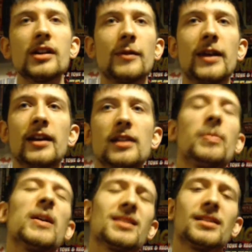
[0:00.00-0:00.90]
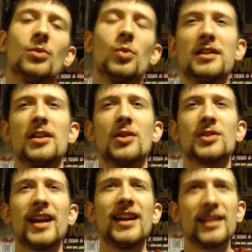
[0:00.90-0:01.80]
I mean, it's basically Windows
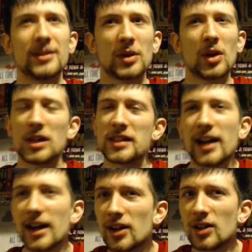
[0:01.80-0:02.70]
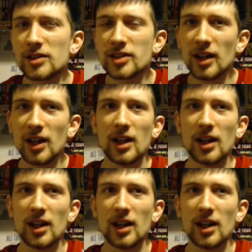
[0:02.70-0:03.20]
8 with all the tiles.